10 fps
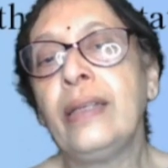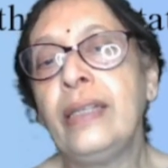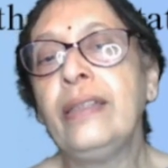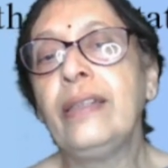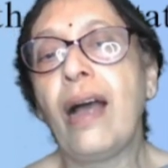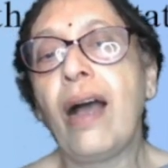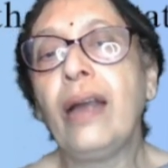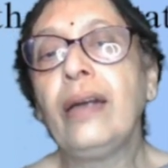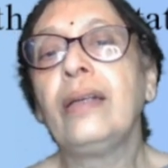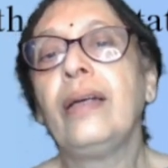in the
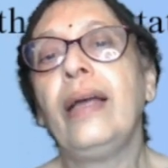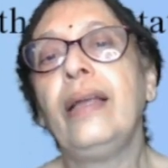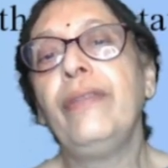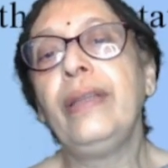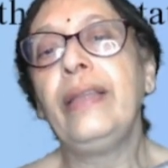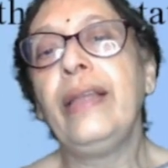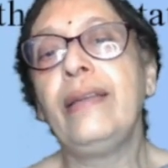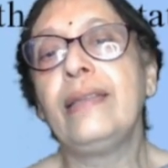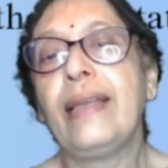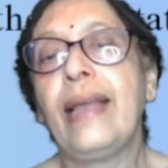dark, and when
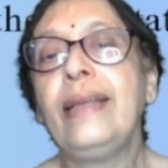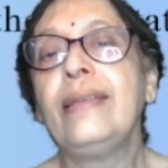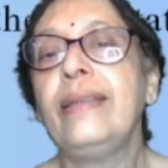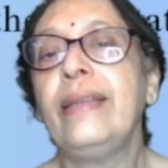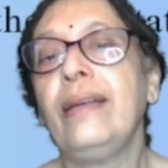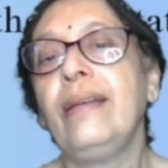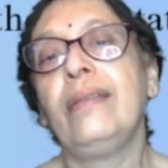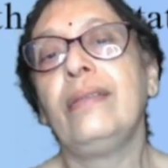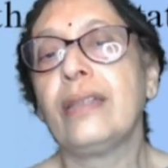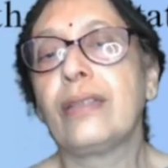there is light
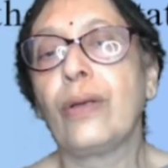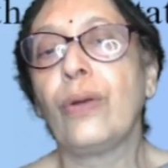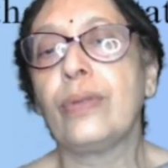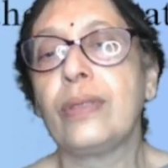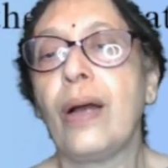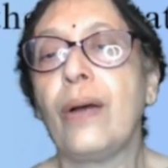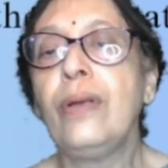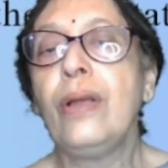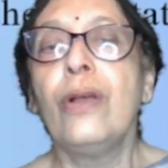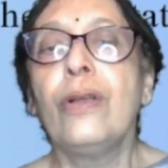they just close
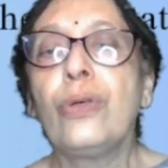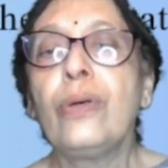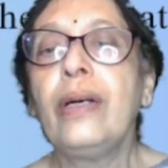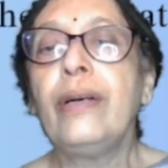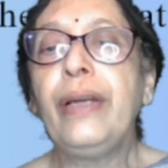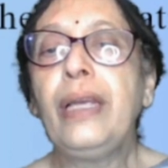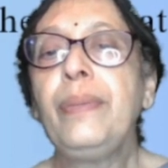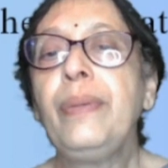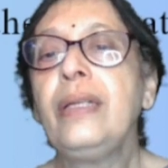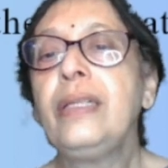down. So
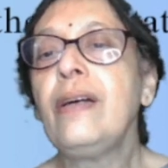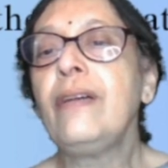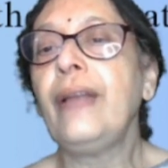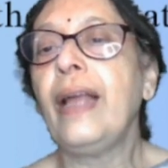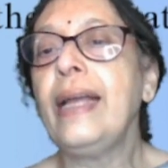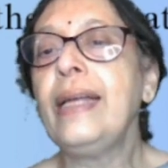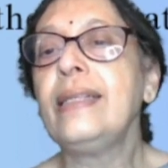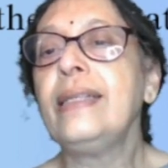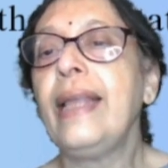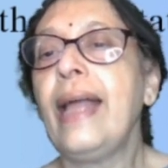availability of light
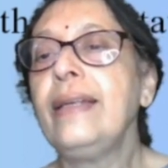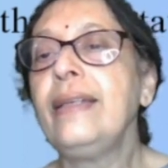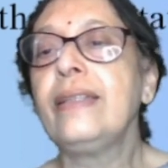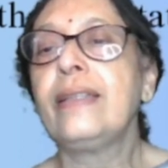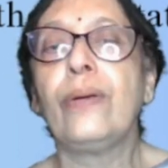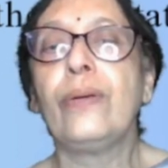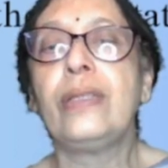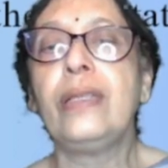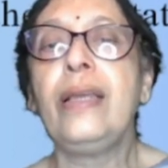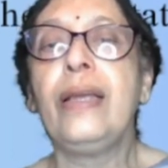and land is
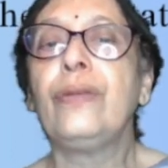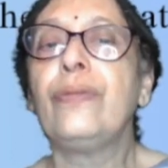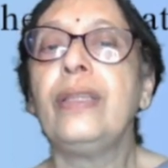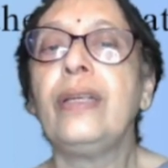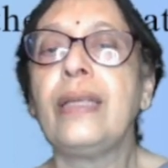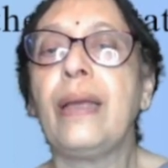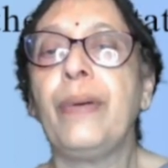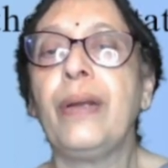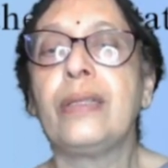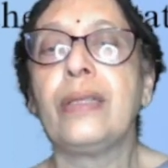closely linked with the
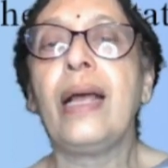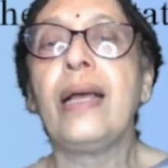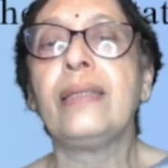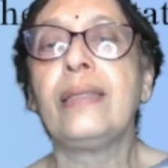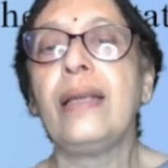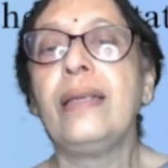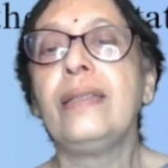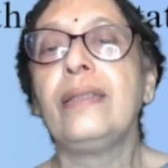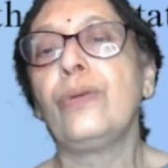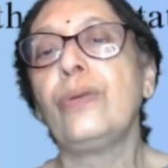temperature, as sun
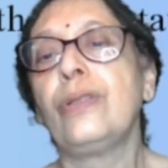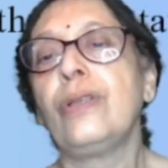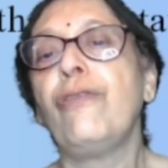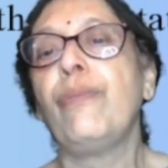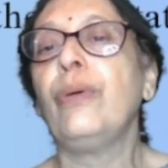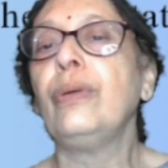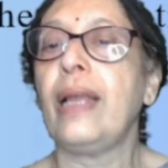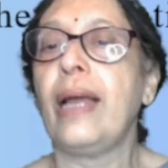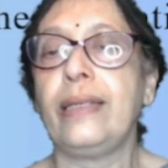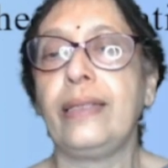is source of both
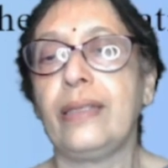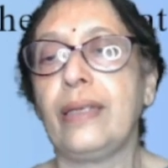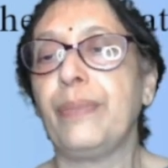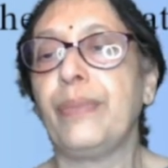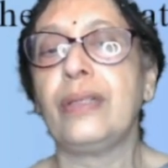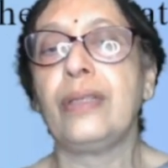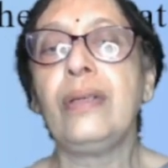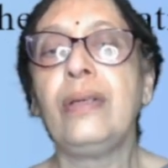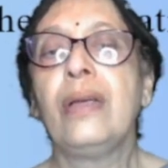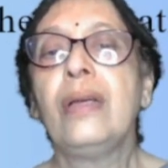light and temperature.